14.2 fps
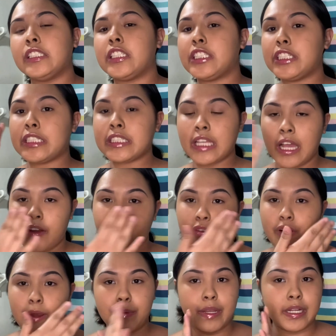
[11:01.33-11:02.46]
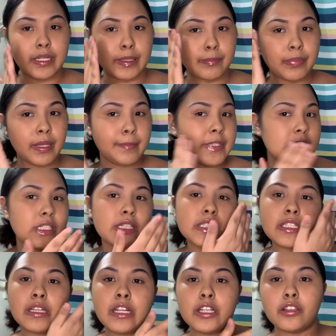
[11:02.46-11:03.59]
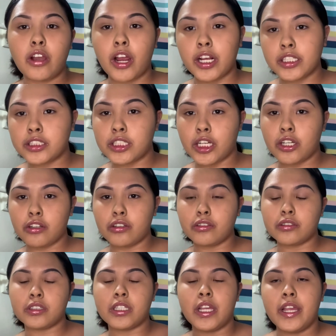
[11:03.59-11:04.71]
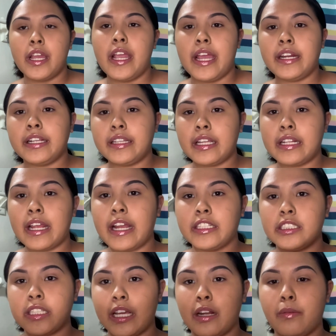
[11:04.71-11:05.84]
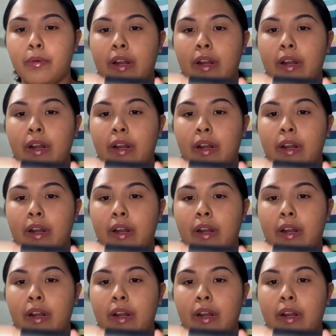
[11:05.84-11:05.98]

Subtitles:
just cover up any blemishes, any dark circles, anything that I just kind of want to